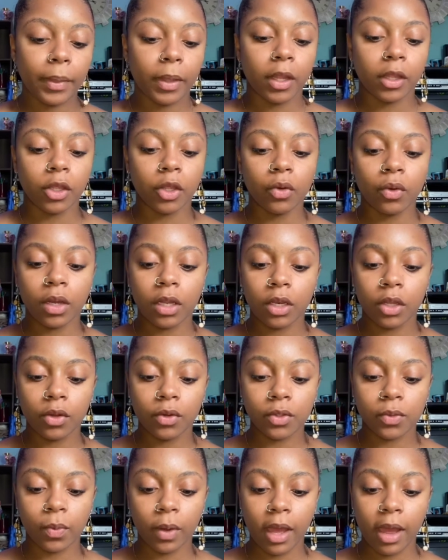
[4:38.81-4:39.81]
You can
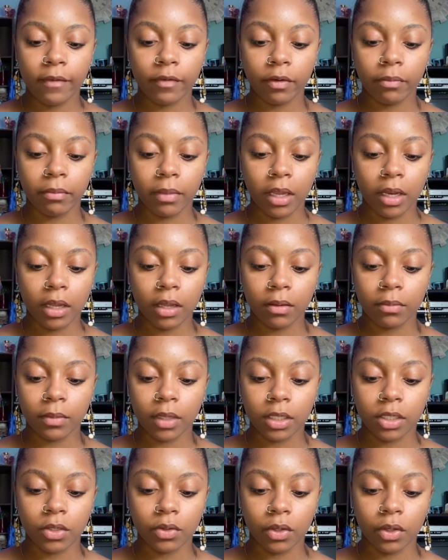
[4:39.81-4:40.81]
use whatever medium
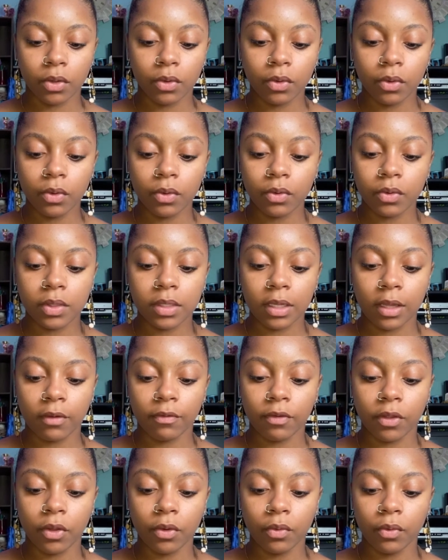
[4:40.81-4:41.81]
that you use. If
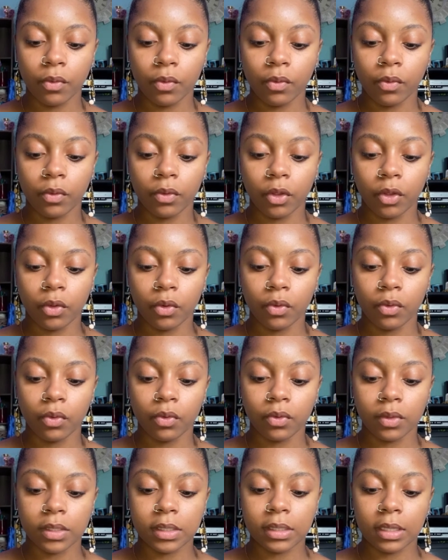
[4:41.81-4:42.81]
you
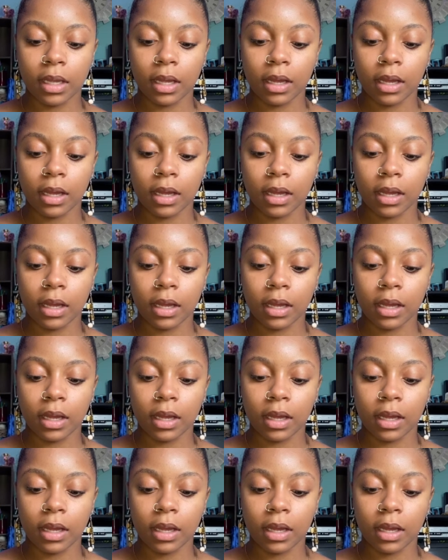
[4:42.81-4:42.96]
use